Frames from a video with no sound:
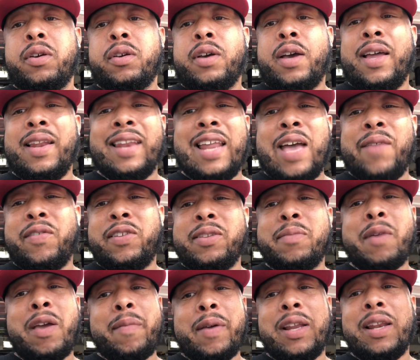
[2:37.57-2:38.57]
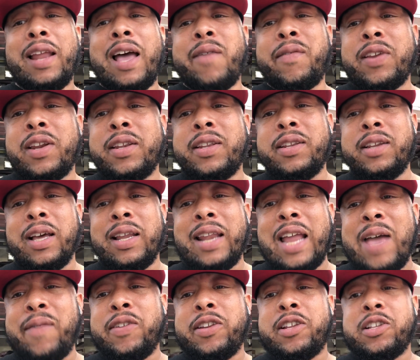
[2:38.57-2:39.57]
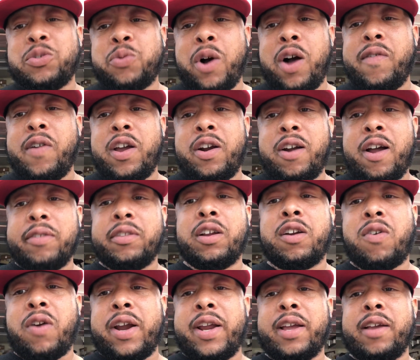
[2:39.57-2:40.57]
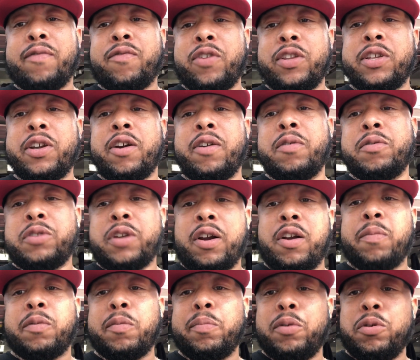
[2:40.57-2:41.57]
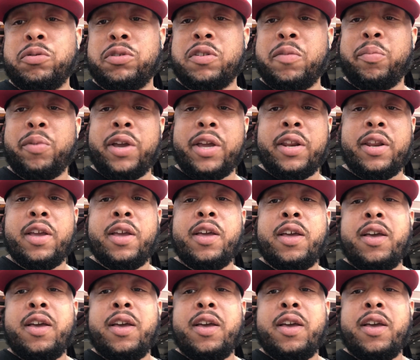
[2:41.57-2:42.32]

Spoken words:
11 to 1,200 off the crank if we turn up the boost a bit.